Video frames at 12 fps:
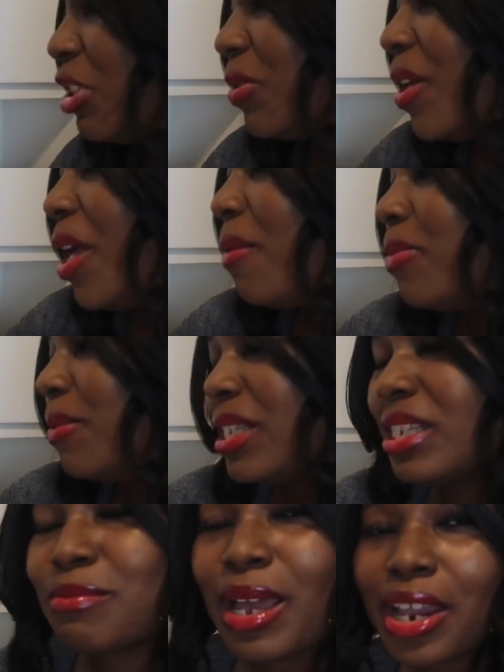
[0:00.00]
two.
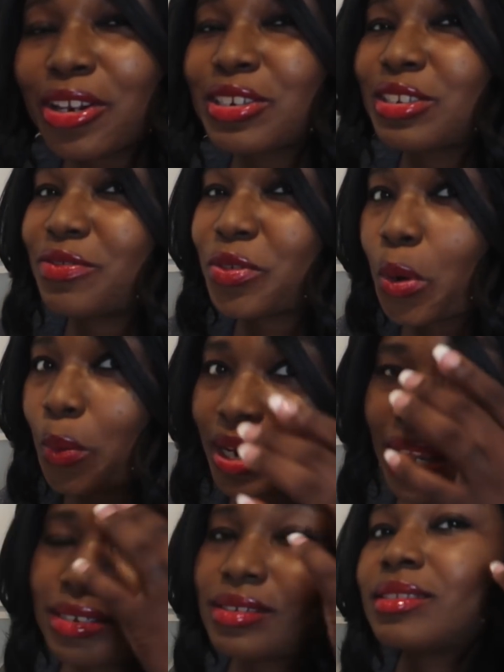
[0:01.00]
Mrs. Myers is for
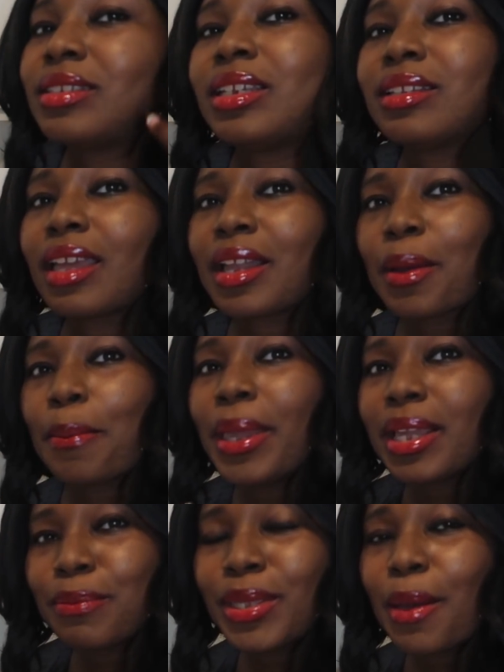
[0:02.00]
when I just need like a
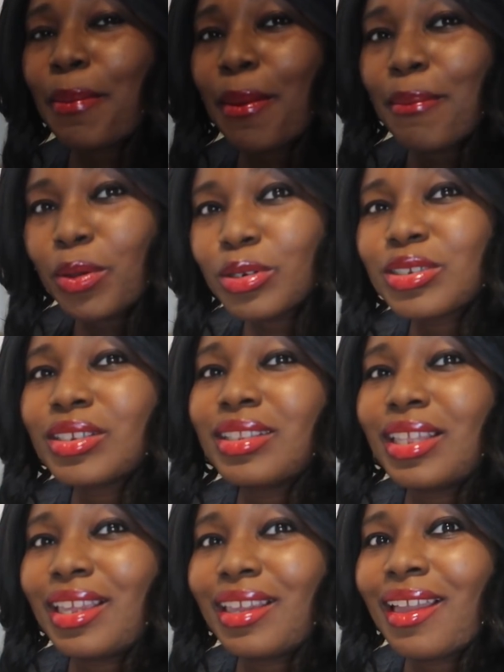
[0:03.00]
pick-me-up
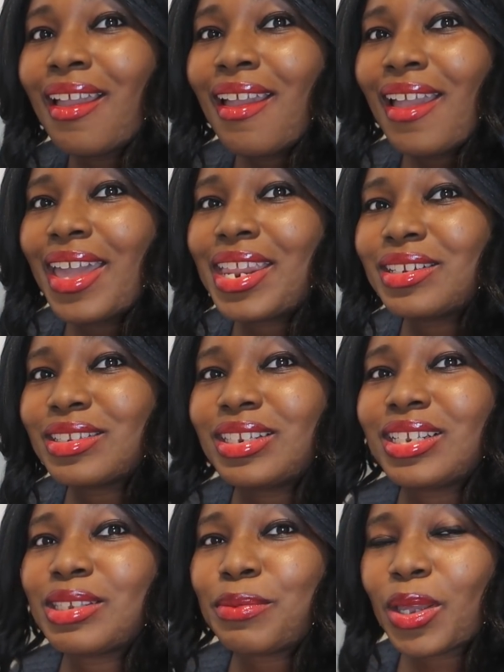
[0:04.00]
emotionally, and I just
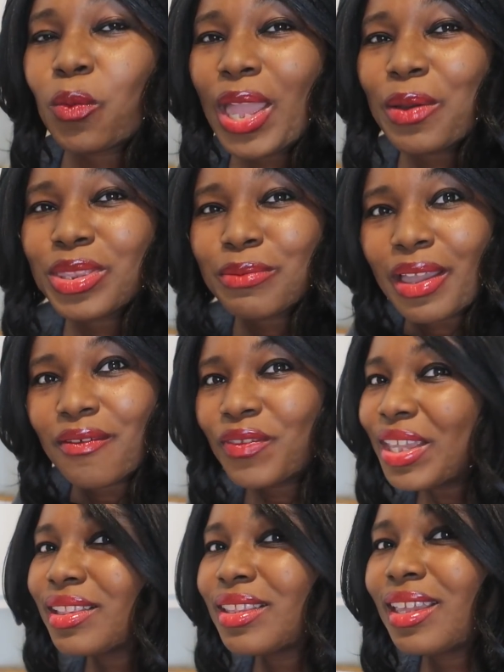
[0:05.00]
need to be away with my
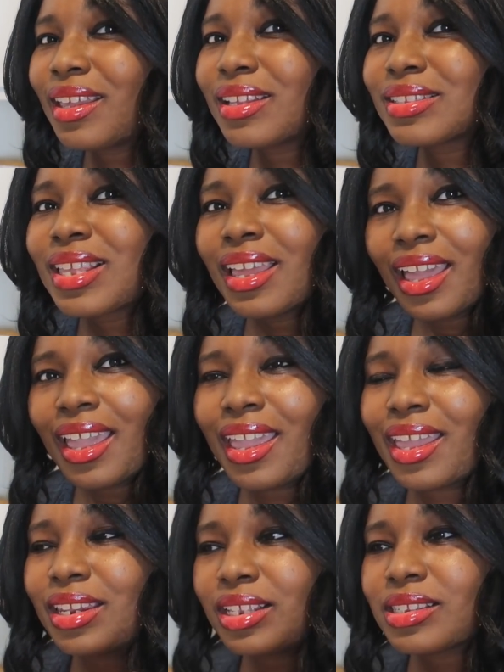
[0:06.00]
feelings
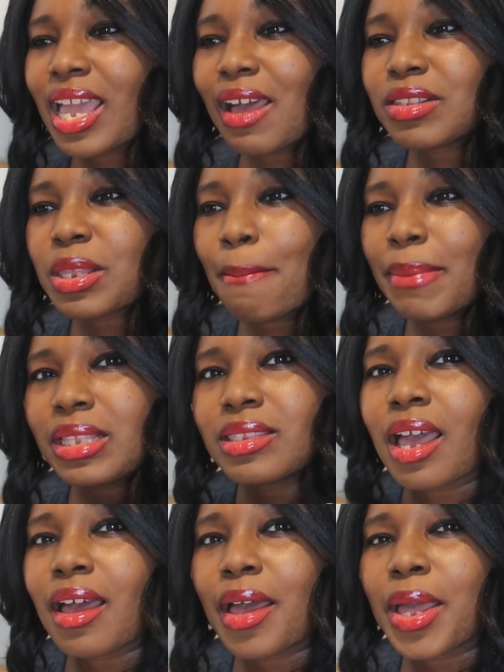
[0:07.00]
and need to have some me
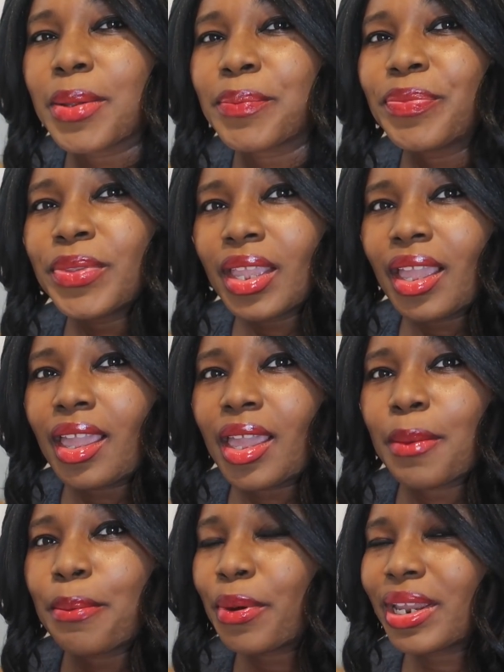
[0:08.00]
time
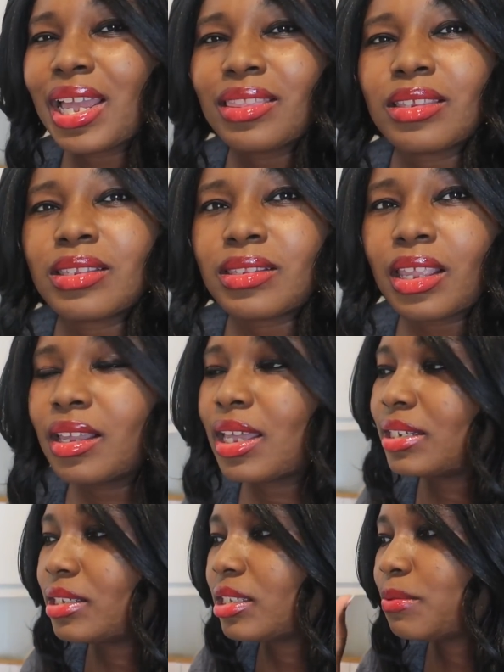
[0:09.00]
and pray at the sink.
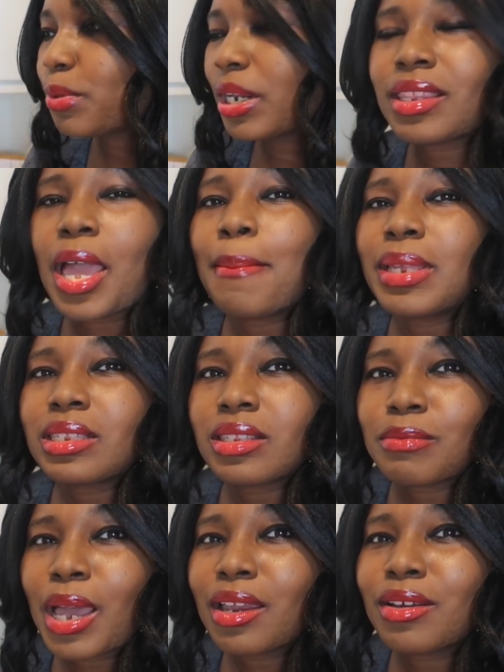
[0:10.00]
I just spray that
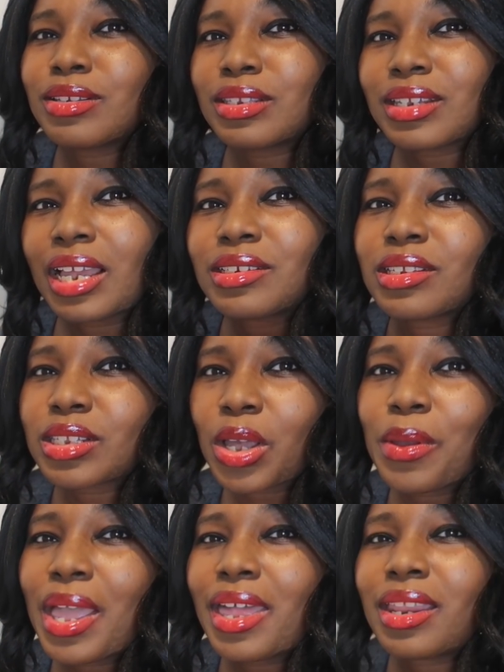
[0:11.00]
Mrs. Myers and I just
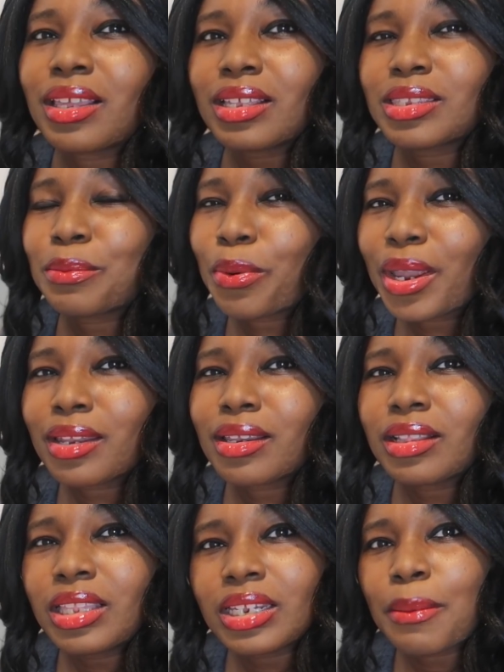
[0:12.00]
go ahead and get to praying
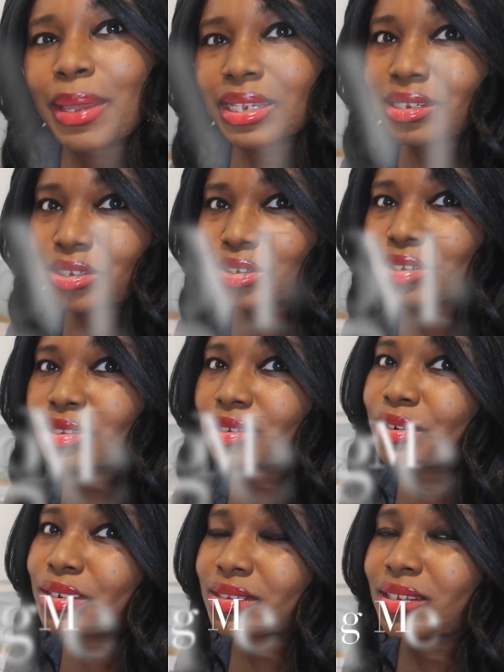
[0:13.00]
and cleaning my dishes.
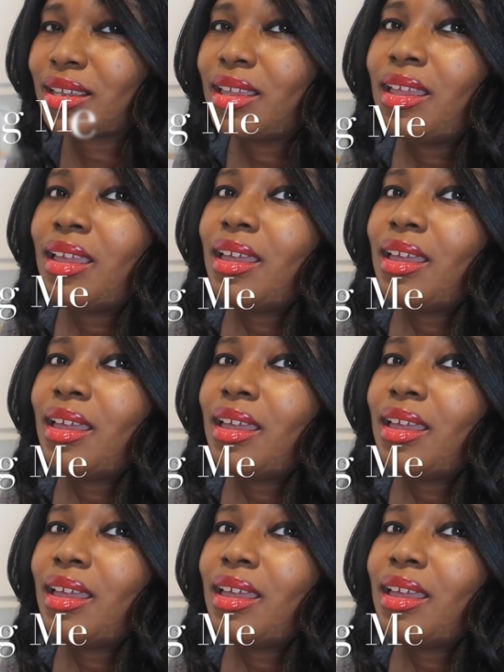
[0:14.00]
Seriously,